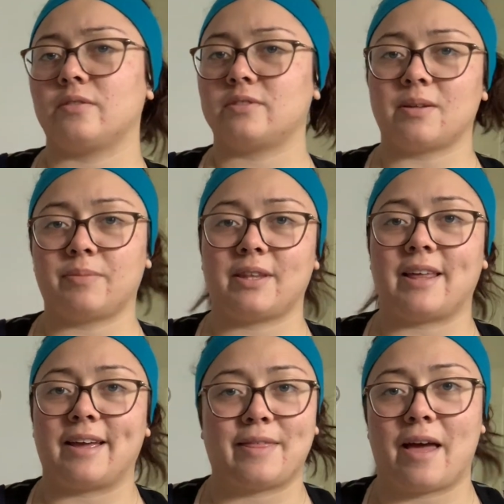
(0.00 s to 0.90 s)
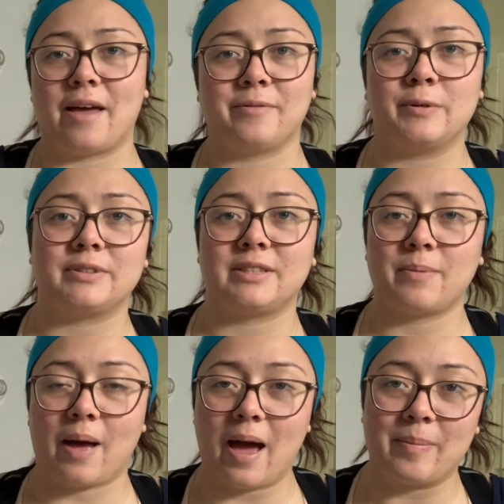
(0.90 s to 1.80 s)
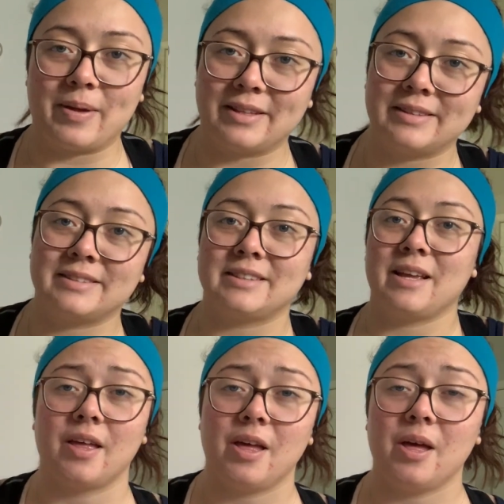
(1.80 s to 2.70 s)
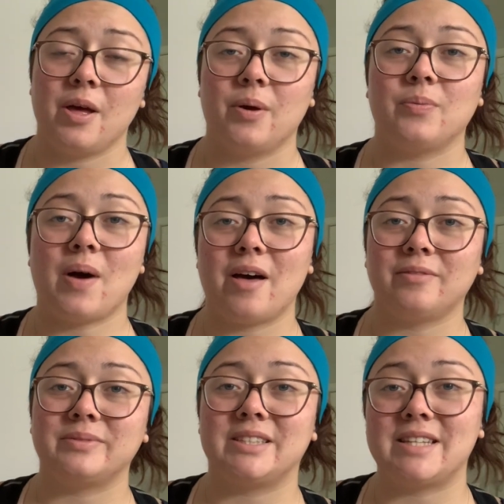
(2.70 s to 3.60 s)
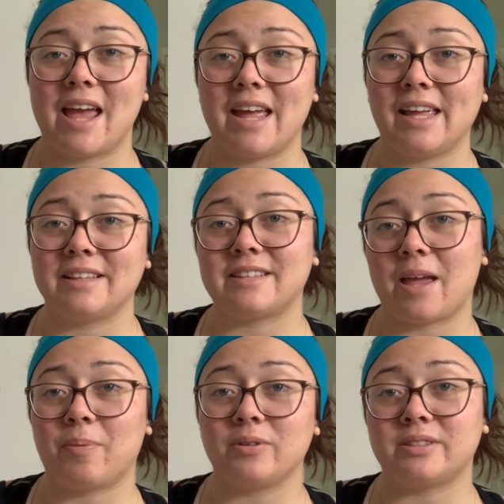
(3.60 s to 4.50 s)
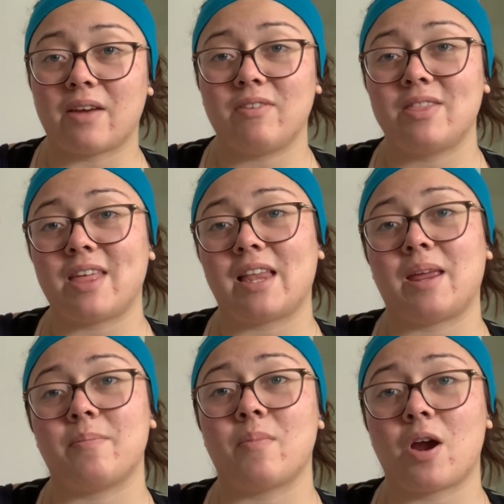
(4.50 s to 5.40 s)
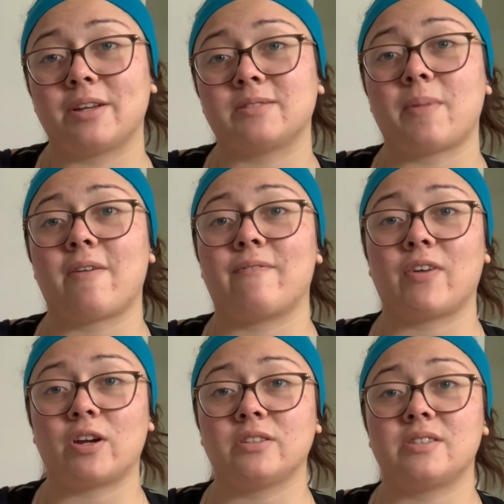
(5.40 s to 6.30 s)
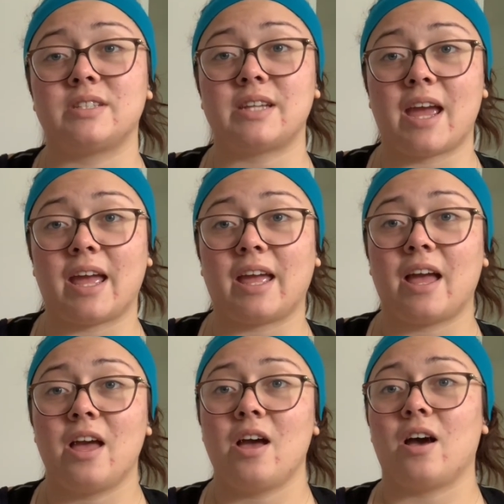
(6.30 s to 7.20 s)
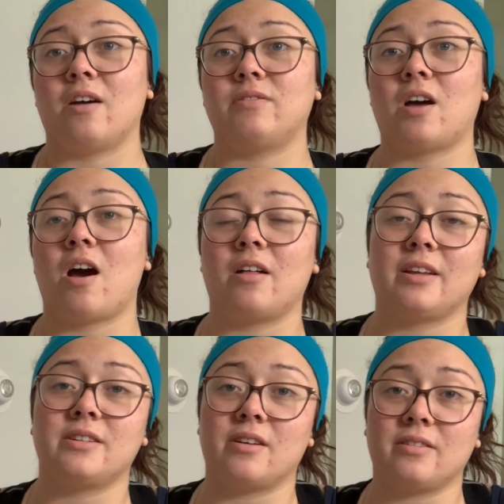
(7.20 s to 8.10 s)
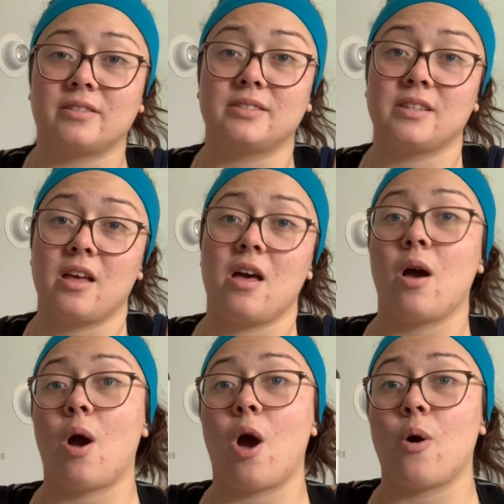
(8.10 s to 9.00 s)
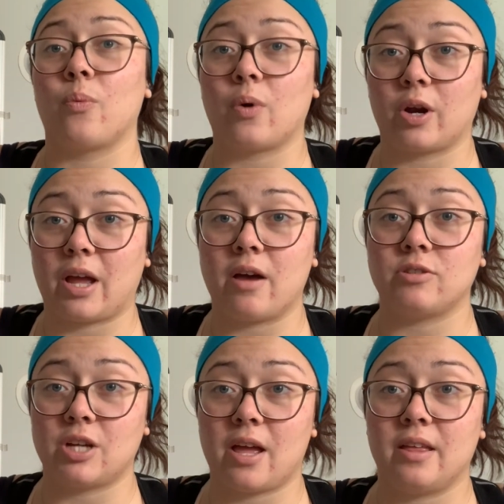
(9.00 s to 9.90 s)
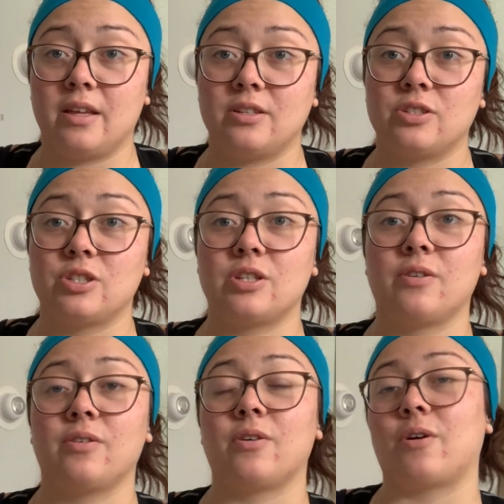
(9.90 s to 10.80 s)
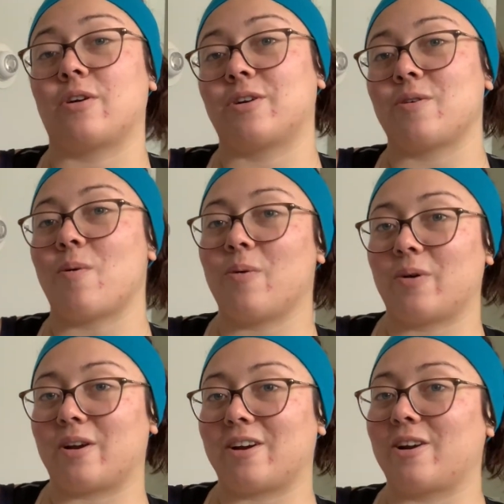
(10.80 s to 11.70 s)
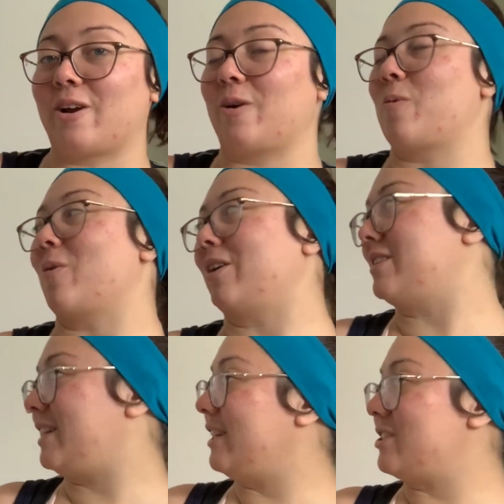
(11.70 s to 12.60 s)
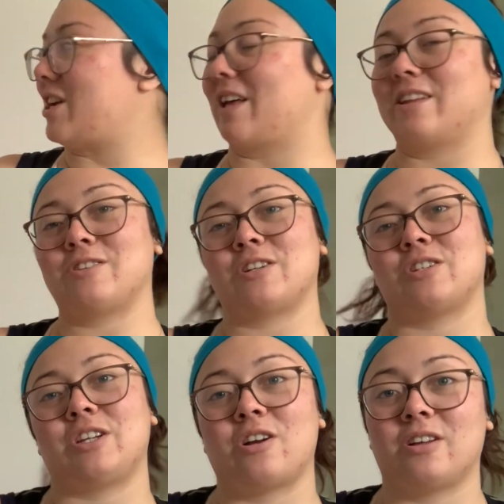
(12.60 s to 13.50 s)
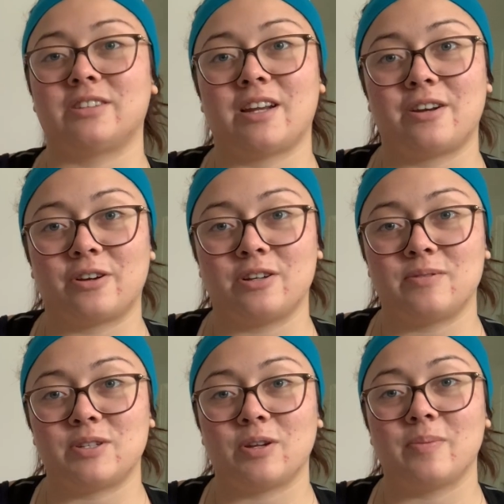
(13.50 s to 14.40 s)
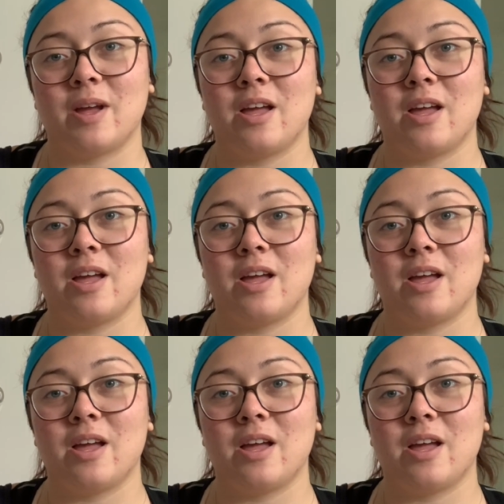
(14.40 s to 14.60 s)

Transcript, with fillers: something like that. We'll see what happens. Well, today is April 7th, and it marks my first day of the Holly Dolke's workout challenge, or her quarantine challenge, as she called it on her YouTube.